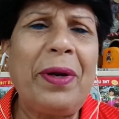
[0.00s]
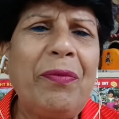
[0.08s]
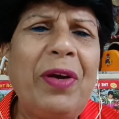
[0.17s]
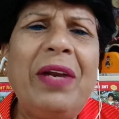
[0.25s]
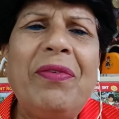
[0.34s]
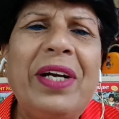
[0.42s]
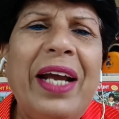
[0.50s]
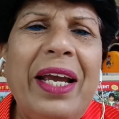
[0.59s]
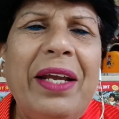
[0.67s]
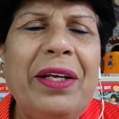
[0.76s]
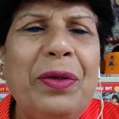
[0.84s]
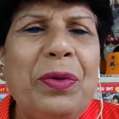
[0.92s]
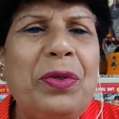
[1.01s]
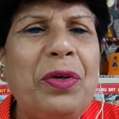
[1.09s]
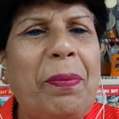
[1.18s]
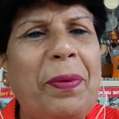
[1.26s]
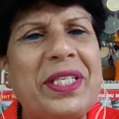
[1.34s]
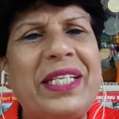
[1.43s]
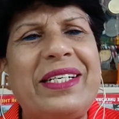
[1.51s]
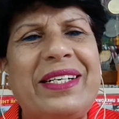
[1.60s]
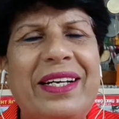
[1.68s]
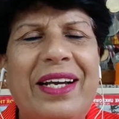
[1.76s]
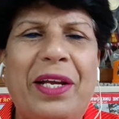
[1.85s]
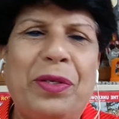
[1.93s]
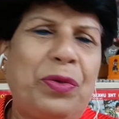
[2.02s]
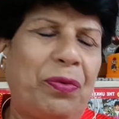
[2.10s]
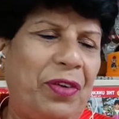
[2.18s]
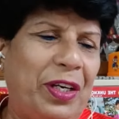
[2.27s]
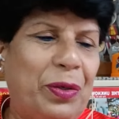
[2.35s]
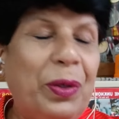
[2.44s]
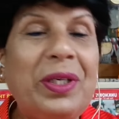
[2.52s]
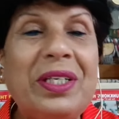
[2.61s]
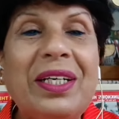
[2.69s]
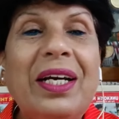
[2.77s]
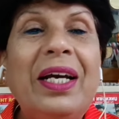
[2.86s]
whenever I used to represent India, I used to feel good.